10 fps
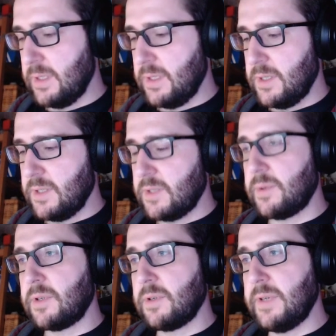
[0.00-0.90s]
So we're
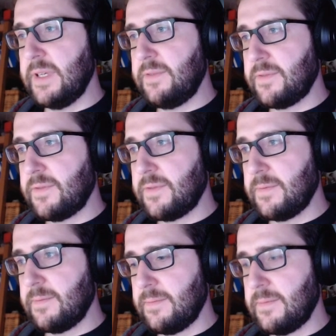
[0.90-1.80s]
going to go if.
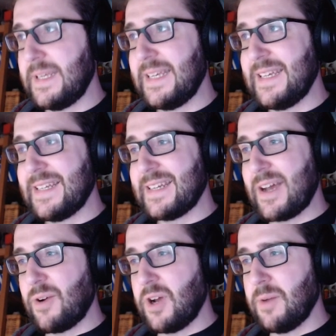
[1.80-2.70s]

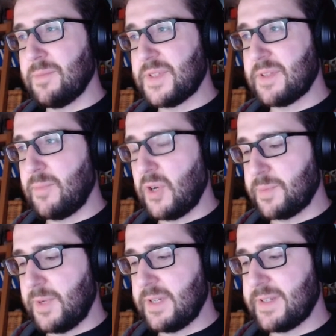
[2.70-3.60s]
Now comes
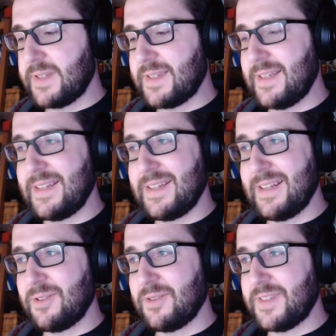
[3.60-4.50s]
box and a
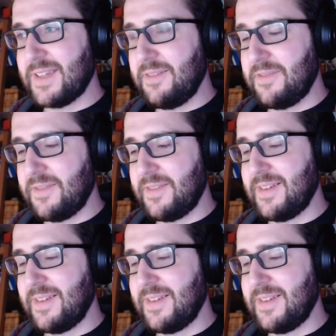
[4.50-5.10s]
lot of stuff.